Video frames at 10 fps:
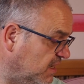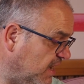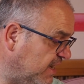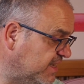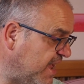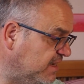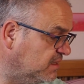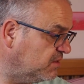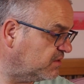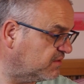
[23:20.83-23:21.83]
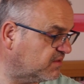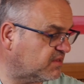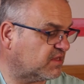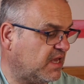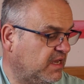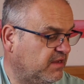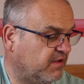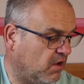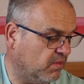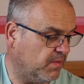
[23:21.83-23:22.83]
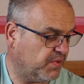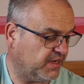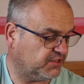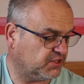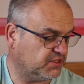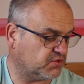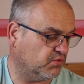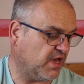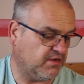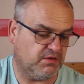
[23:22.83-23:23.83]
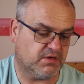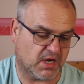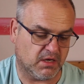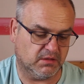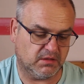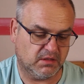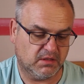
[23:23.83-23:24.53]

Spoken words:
again you can see on the pictures, although you can't